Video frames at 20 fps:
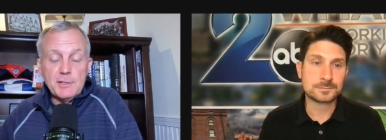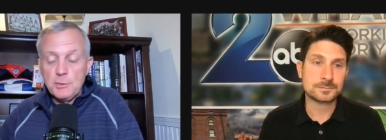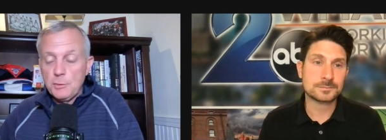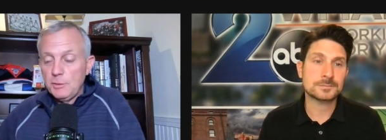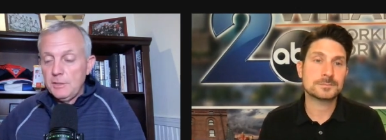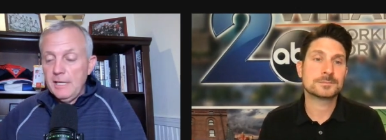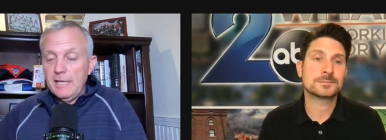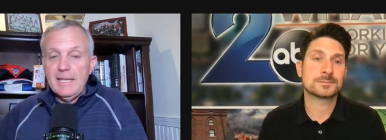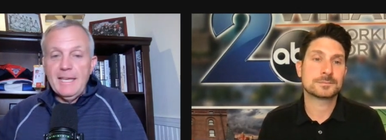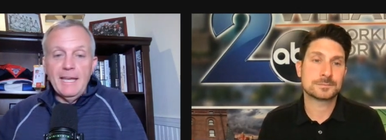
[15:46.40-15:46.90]
Speaker 1: to it.
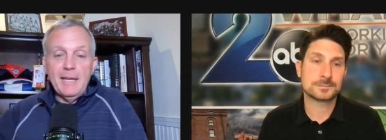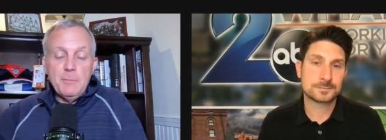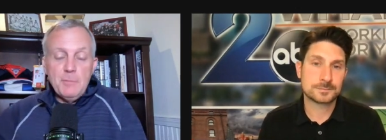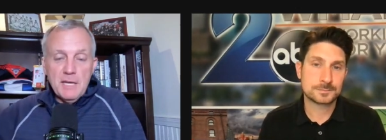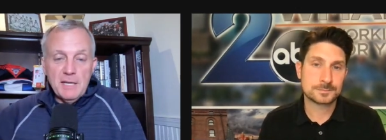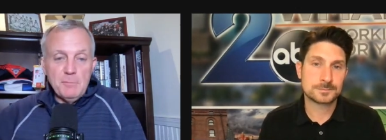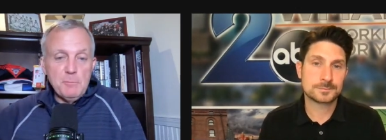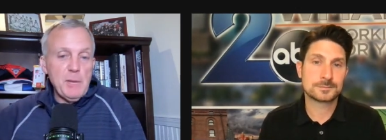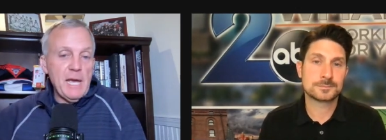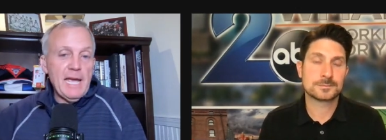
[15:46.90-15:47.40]
They came
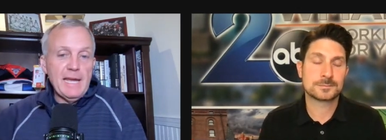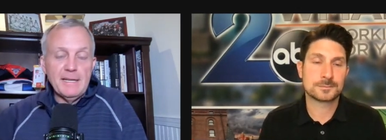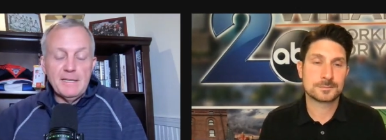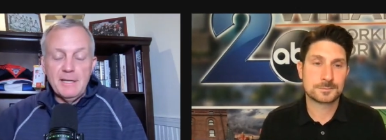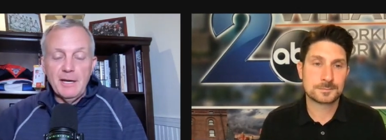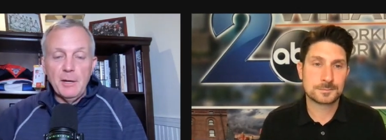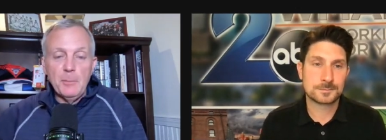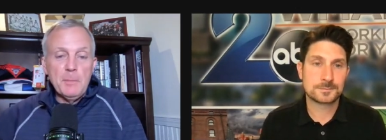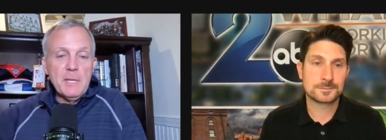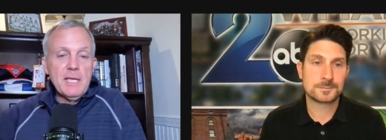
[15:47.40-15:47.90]
in banged
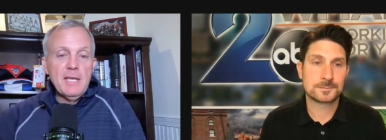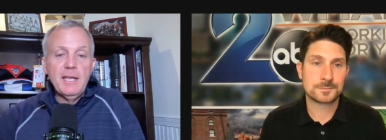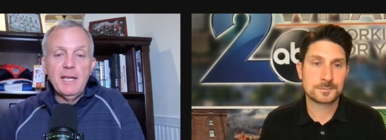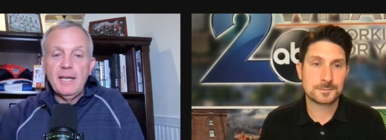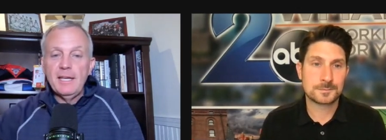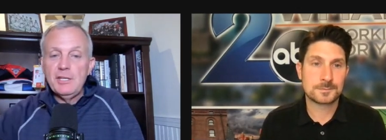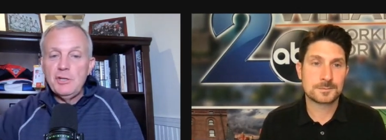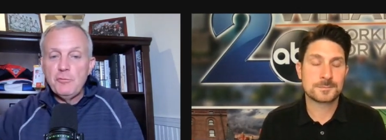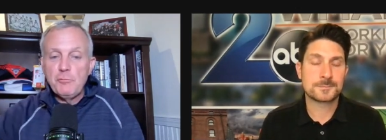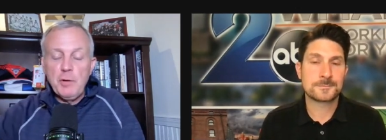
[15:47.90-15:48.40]
up,
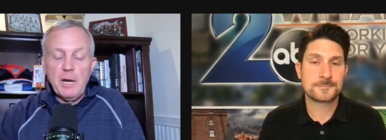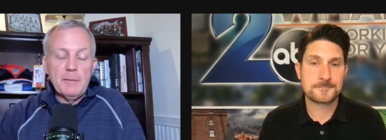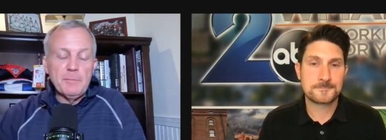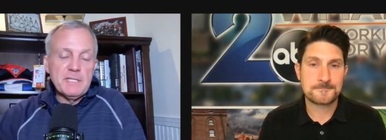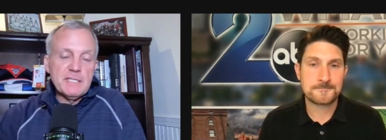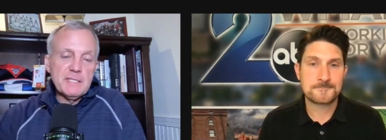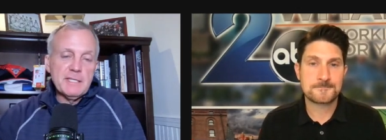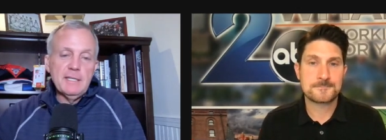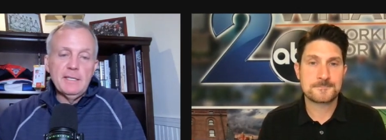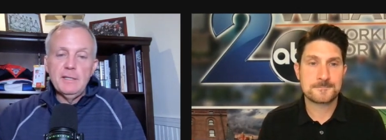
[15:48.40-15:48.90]
and you've probably
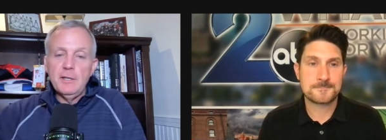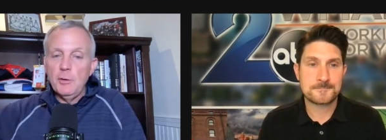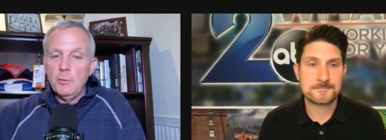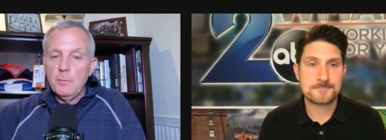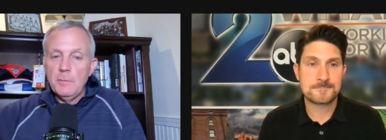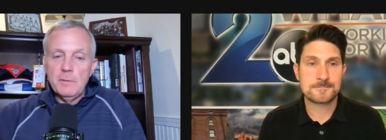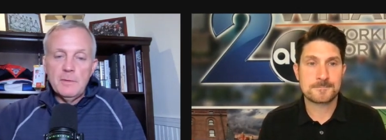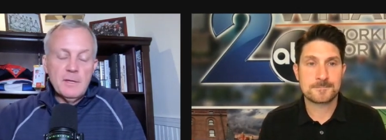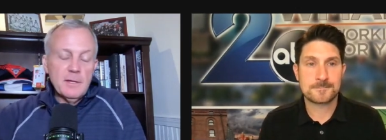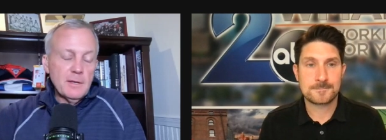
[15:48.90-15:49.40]
seen you know
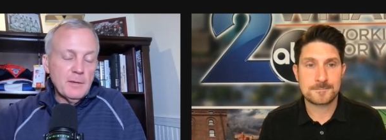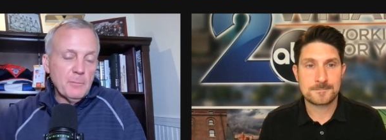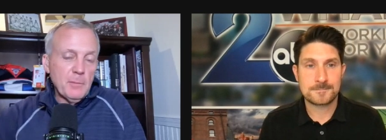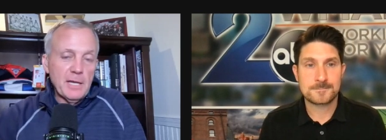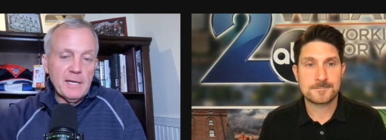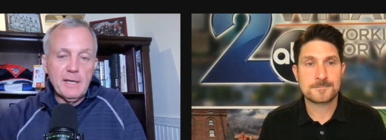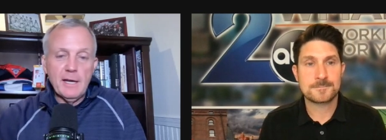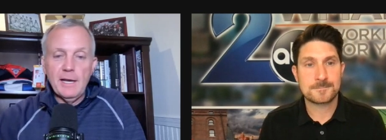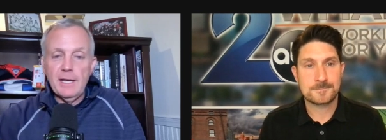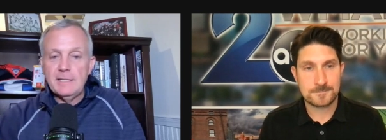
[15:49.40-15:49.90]

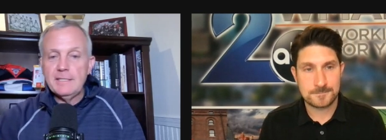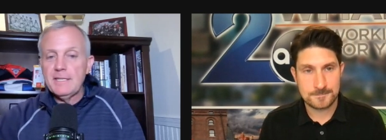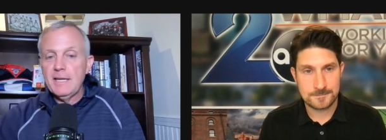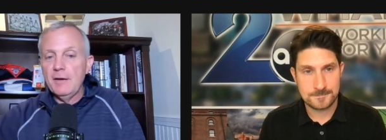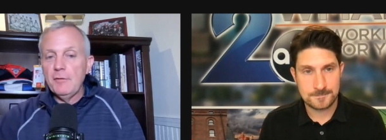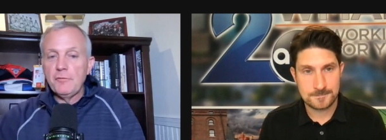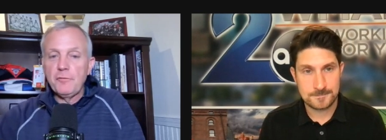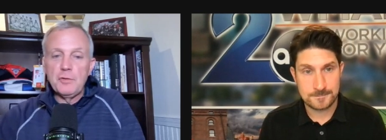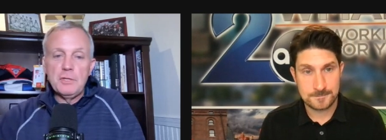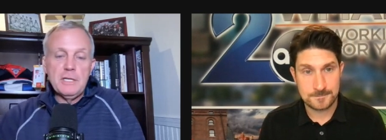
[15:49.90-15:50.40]
Micah Hyde's
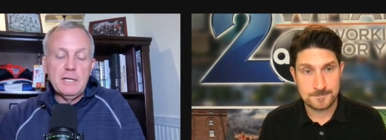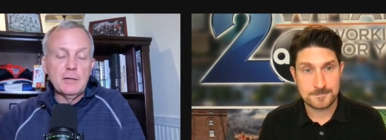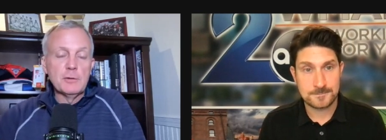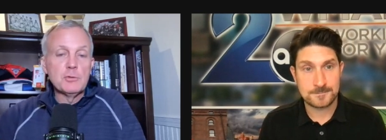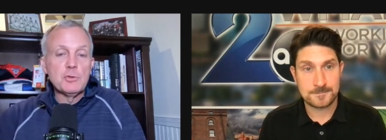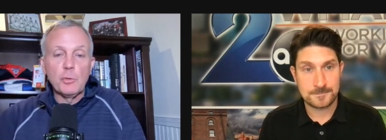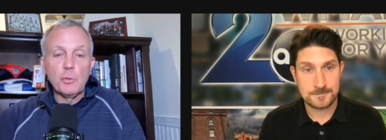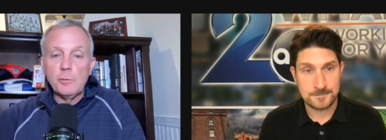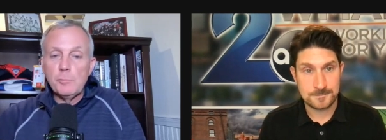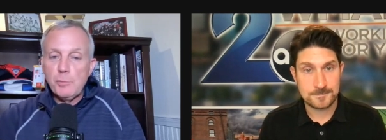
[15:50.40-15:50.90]
out for the year,
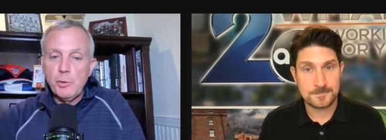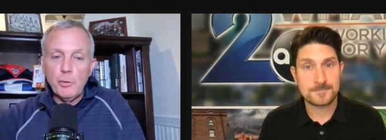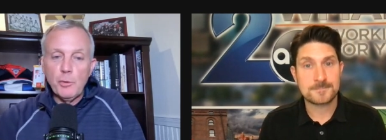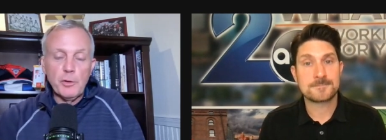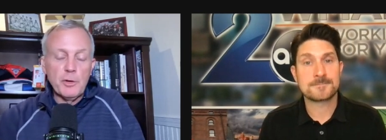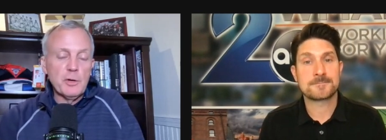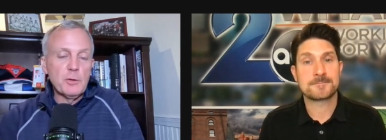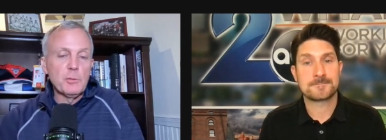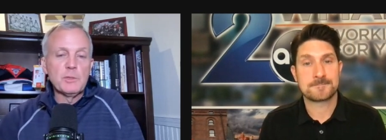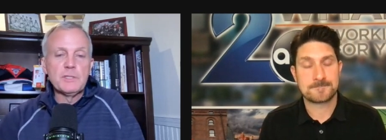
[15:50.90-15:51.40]
Jordan
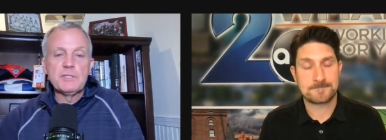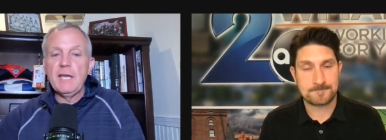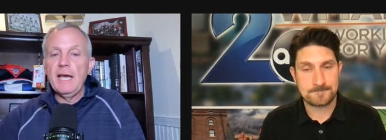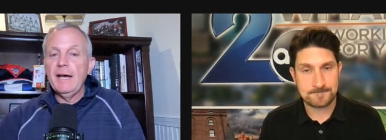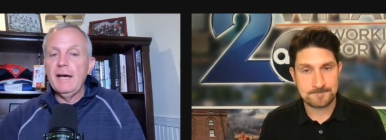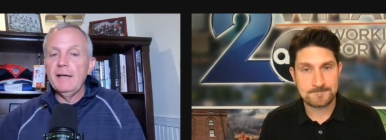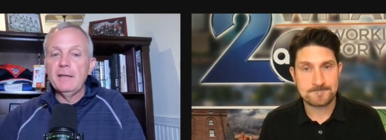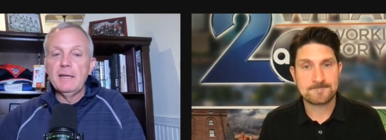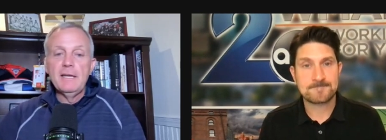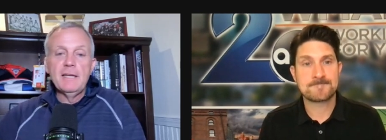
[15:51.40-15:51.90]
Poyer was
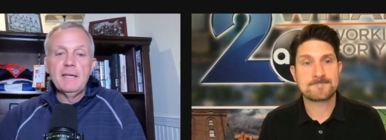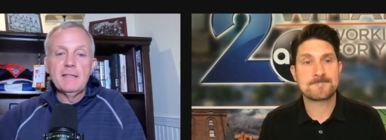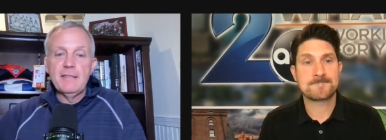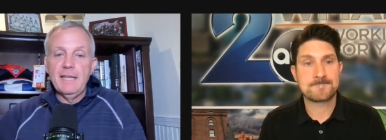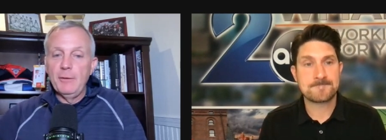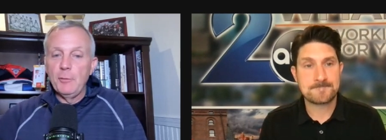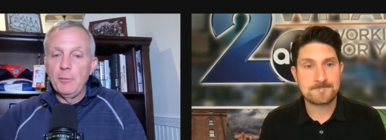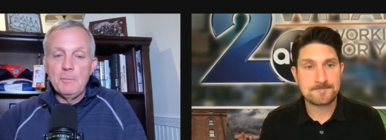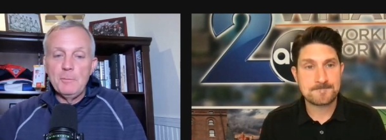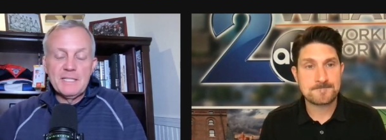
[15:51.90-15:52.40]
out.
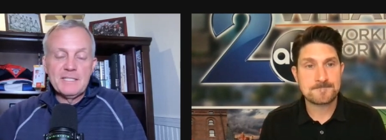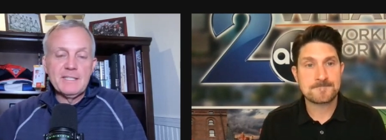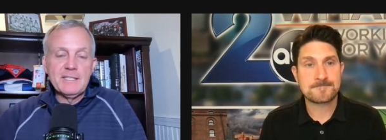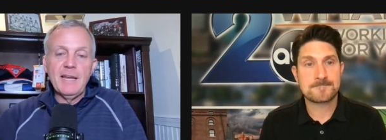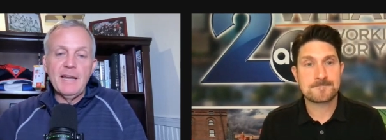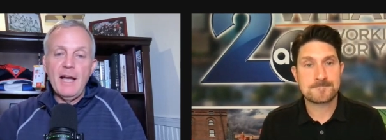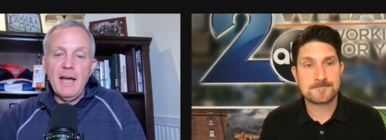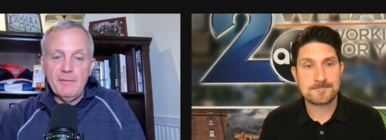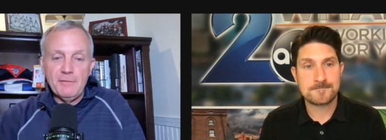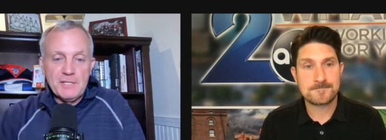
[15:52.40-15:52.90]
They were
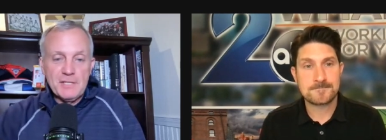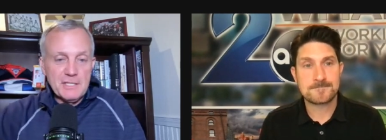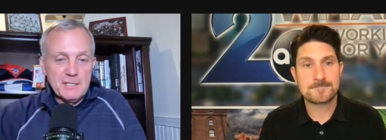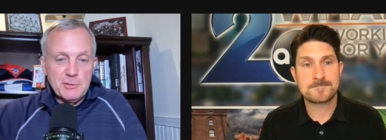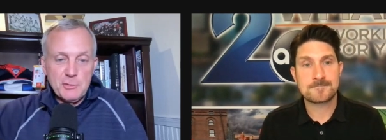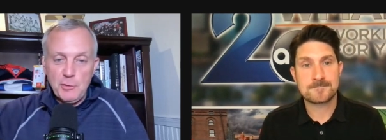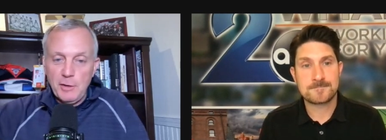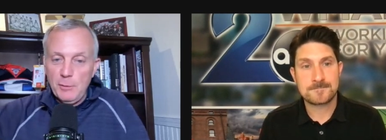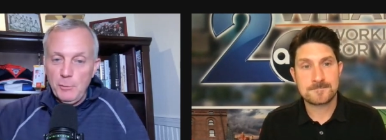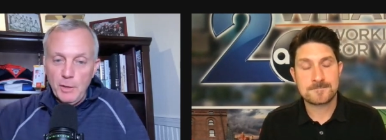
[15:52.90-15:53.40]
missing obviously
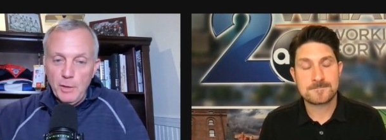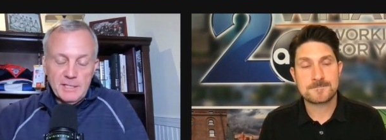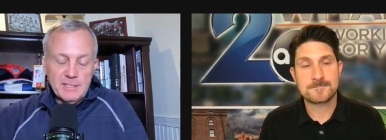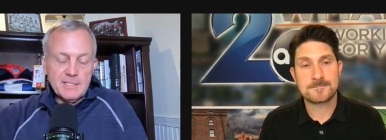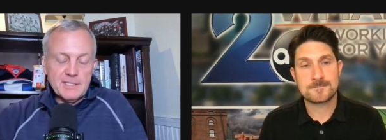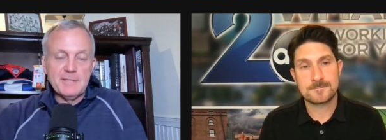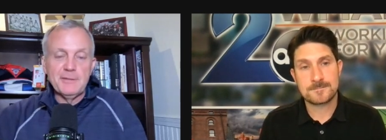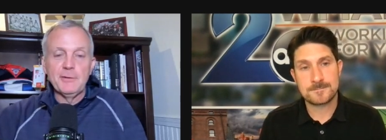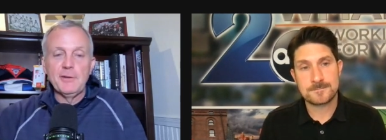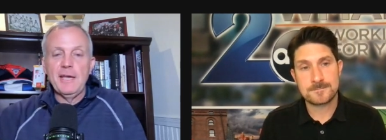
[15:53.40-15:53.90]
Tre White's
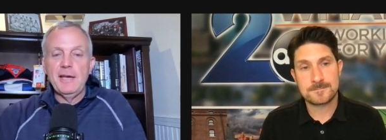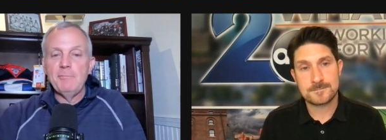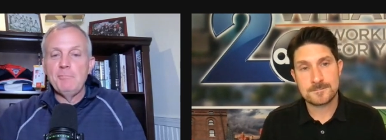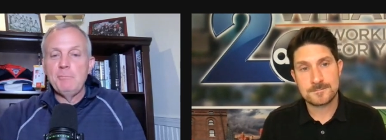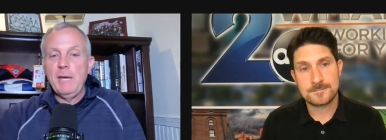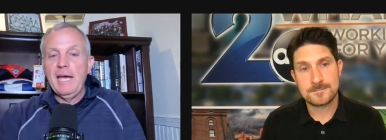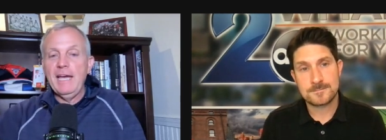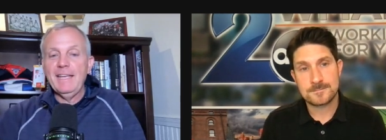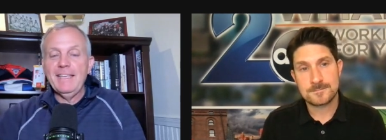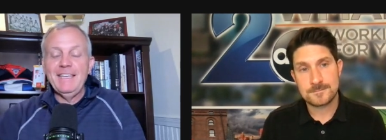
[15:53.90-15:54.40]
still not
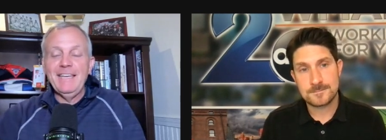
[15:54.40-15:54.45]
back